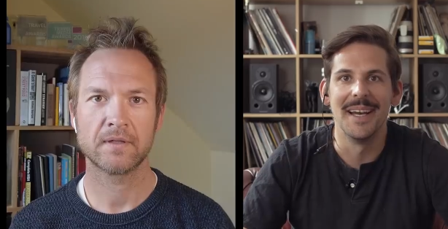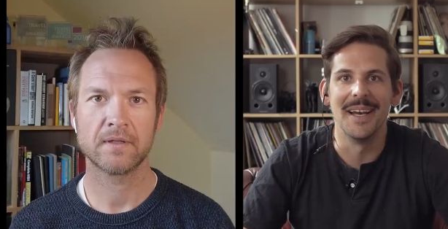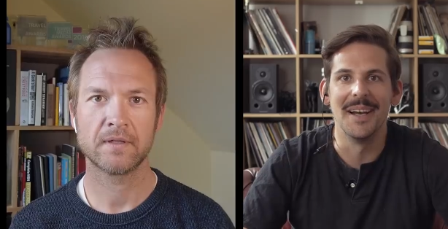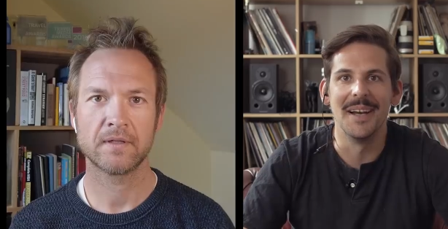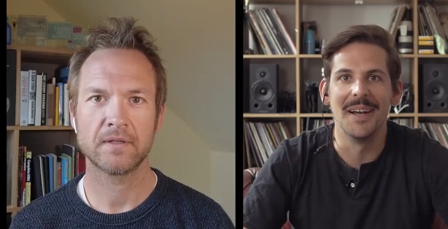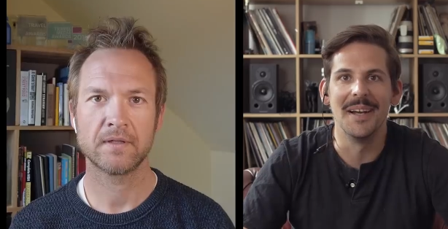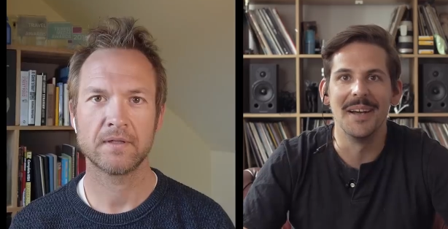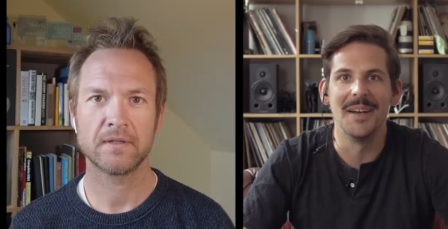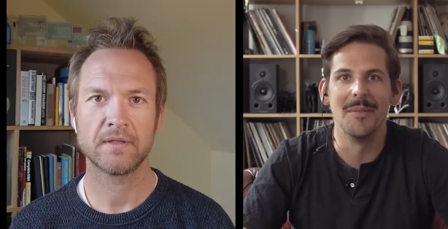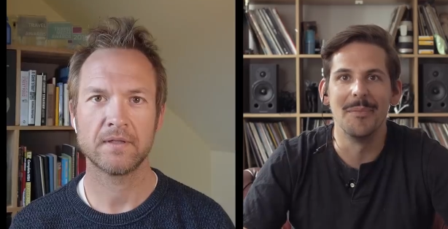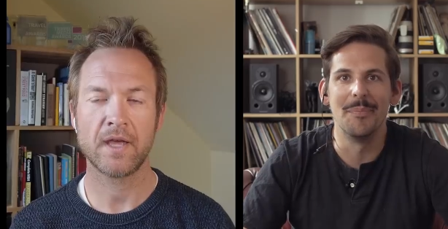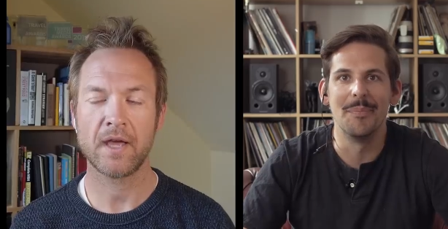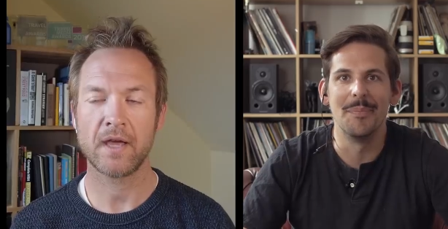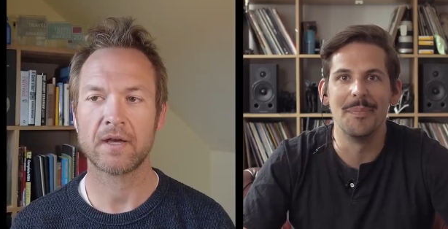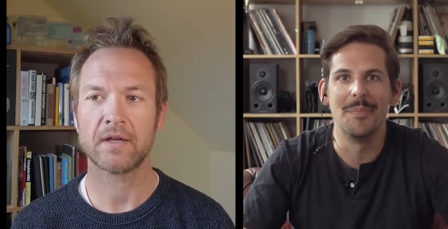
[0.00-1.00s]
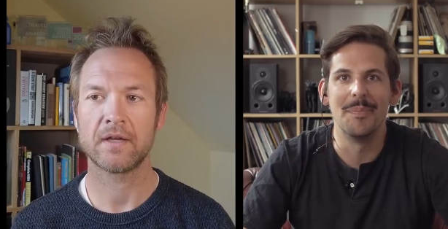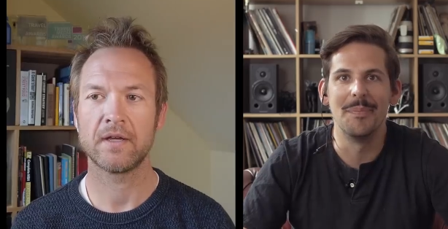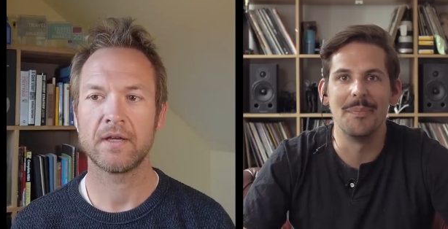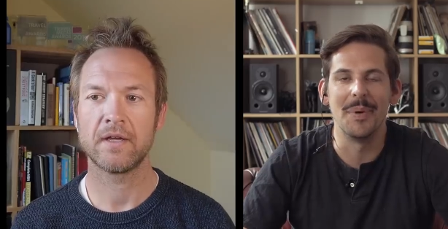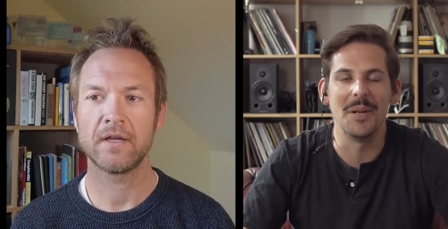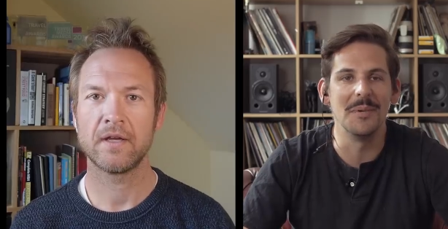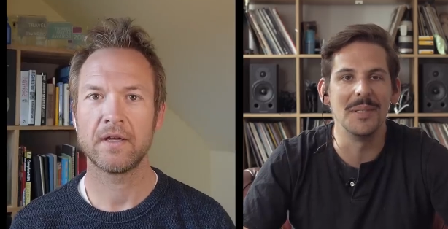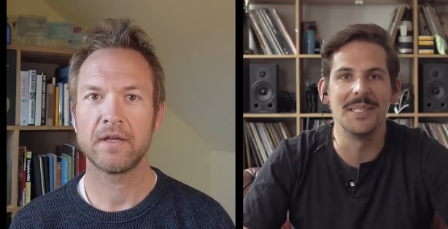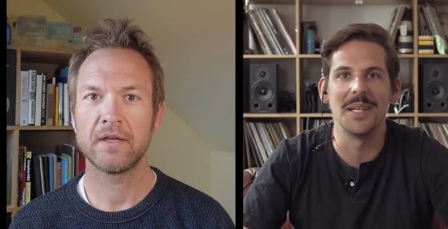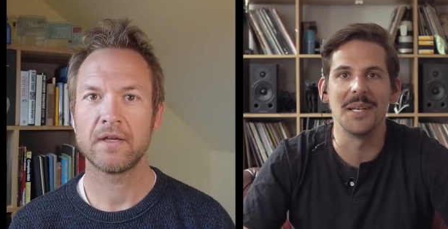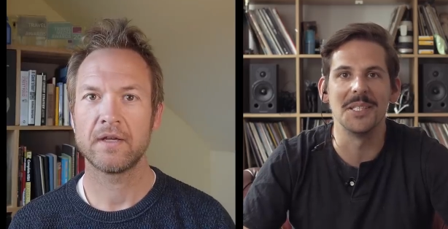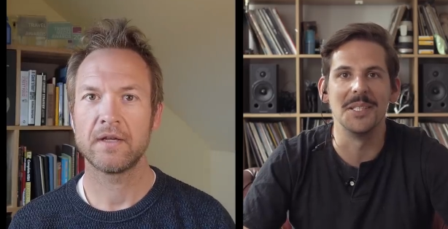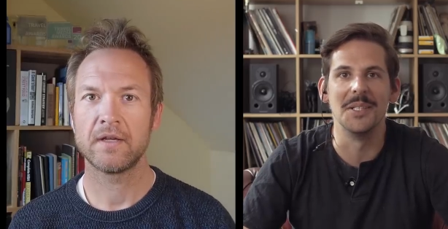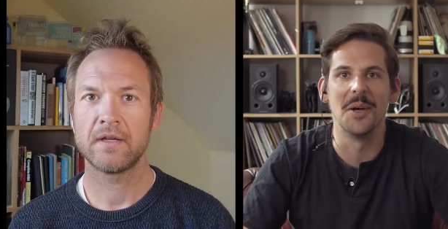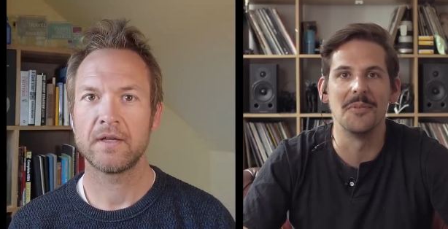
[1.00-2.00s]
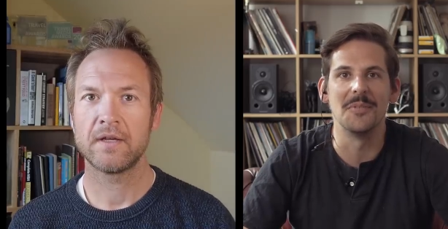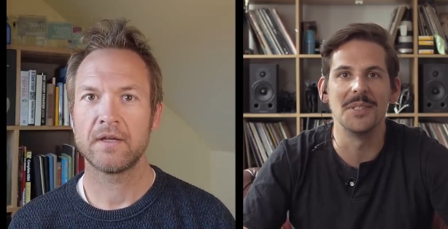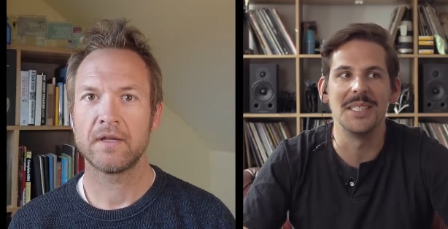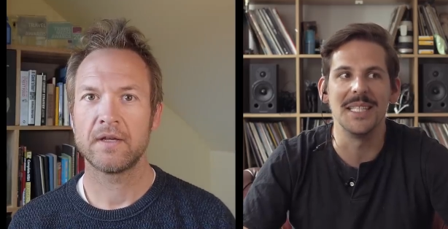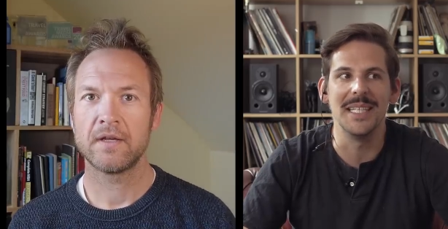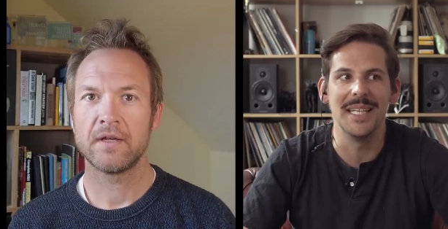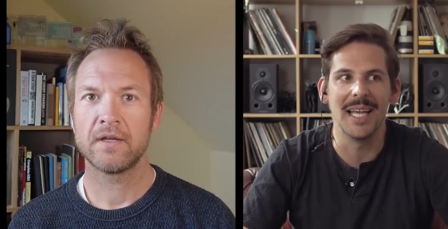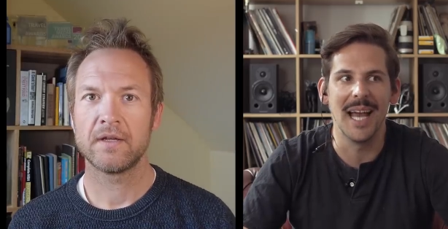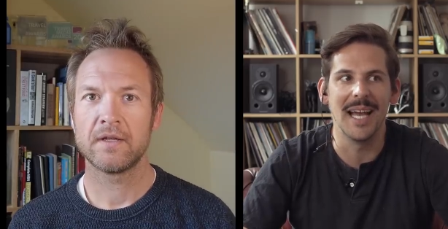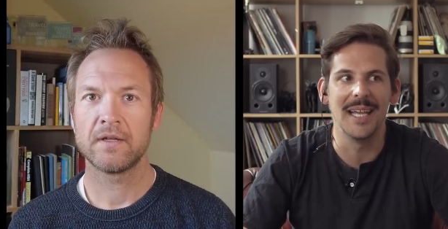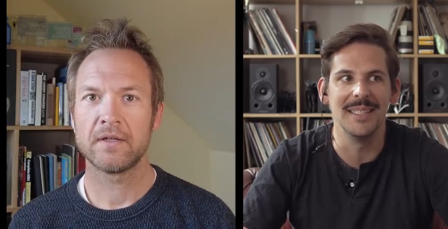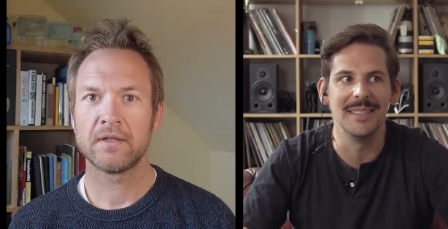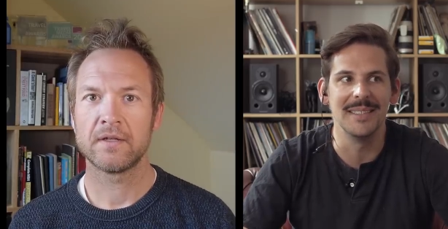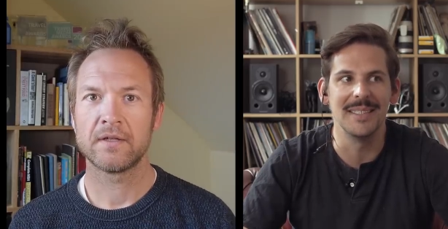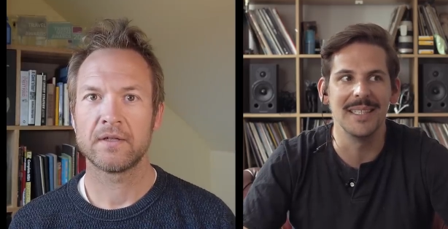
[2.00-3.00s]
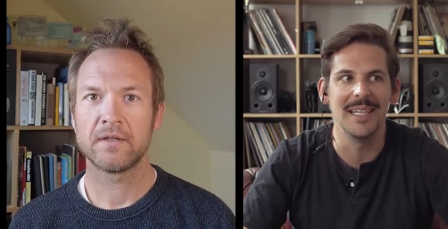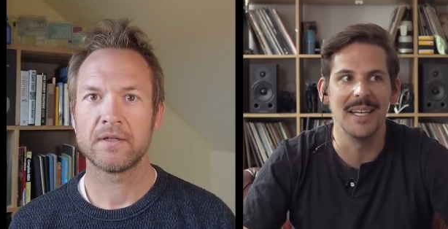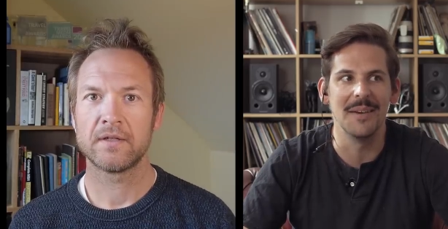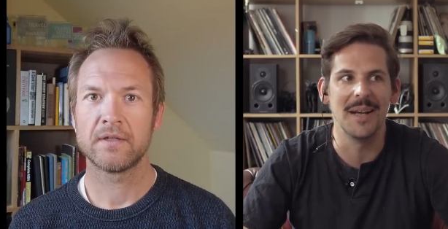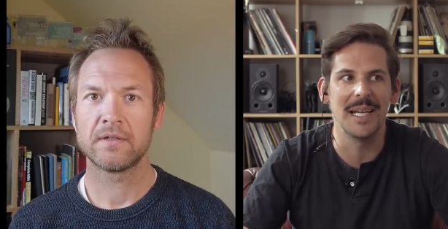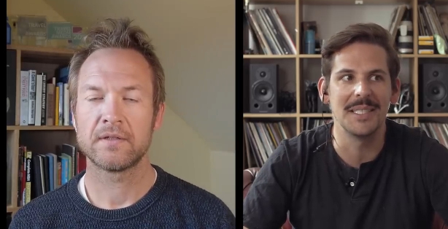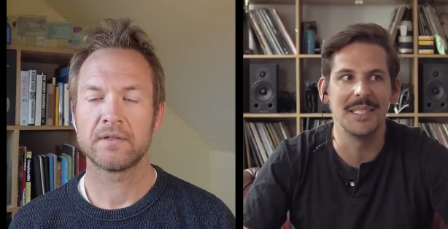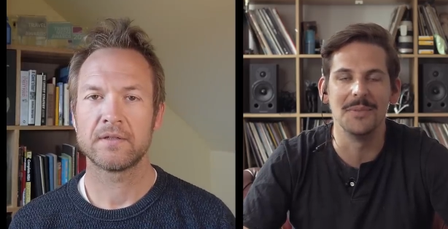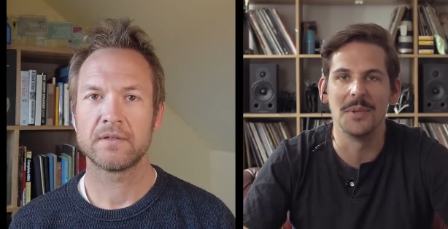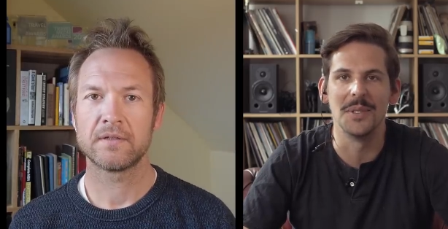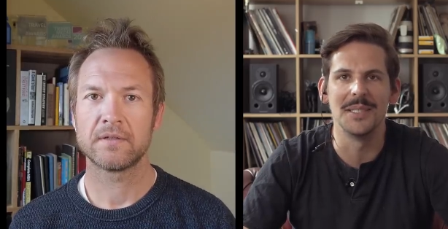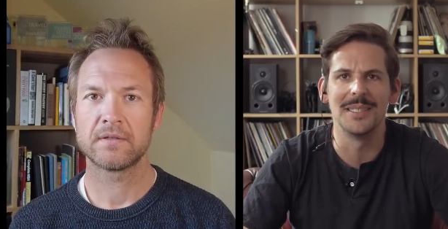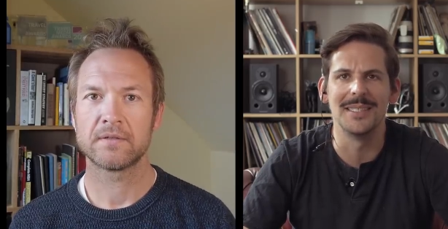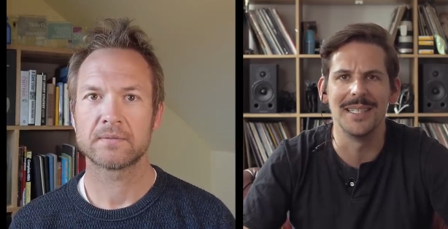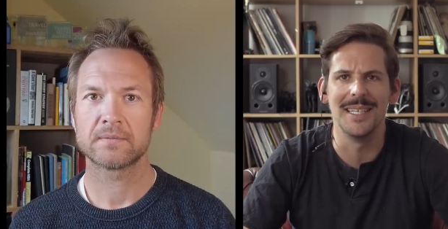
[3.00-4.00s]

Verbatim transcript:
Speaker 1: Uh, yeah. But it was such a novelty and it actually was